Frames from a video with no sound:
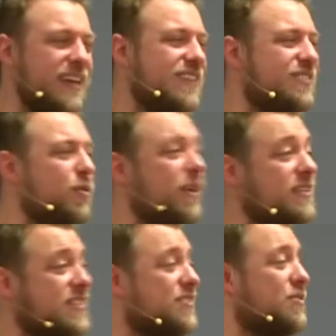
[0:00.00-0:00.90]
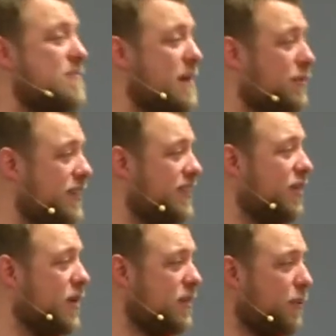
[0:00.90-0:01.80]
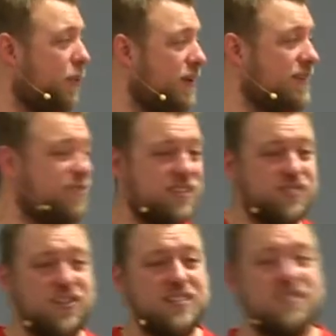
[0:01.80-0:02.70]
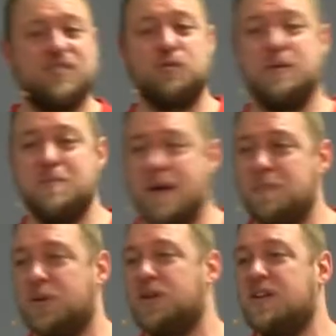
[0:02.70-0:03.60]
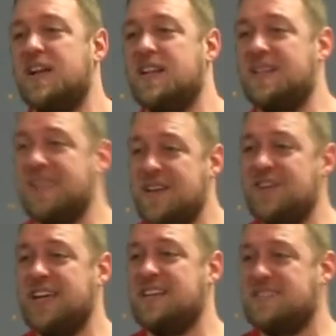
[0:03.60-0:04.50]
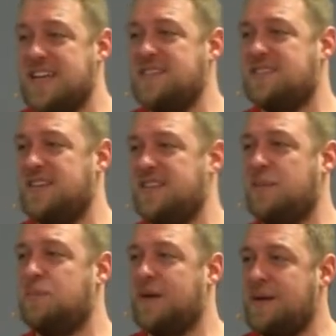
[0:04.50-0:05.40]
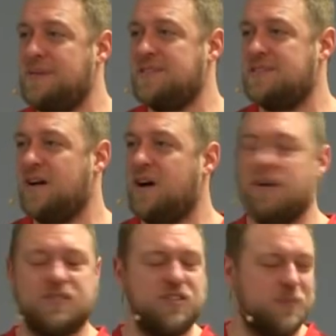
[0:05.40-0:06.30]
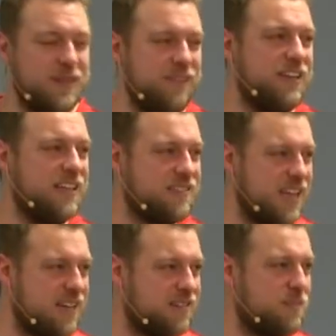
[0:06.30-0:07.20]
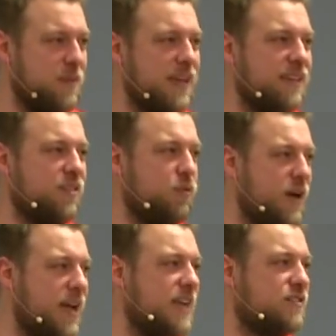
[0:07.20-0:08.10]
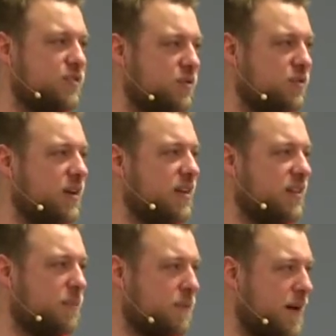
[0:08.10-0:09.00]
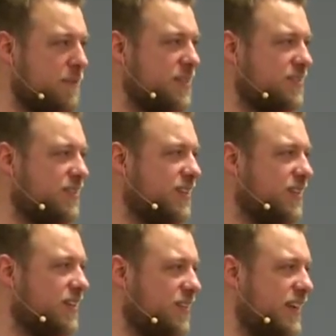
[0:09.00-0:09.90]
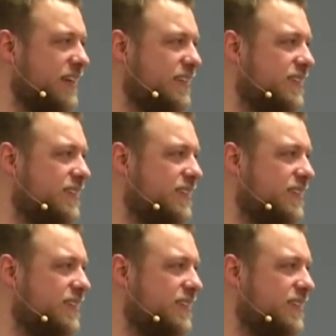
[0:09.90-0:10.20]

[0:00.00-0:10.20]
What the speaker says: so what is this remembering, though? The point of this feast is to remember living in tents living in tents, making the way to the promised land.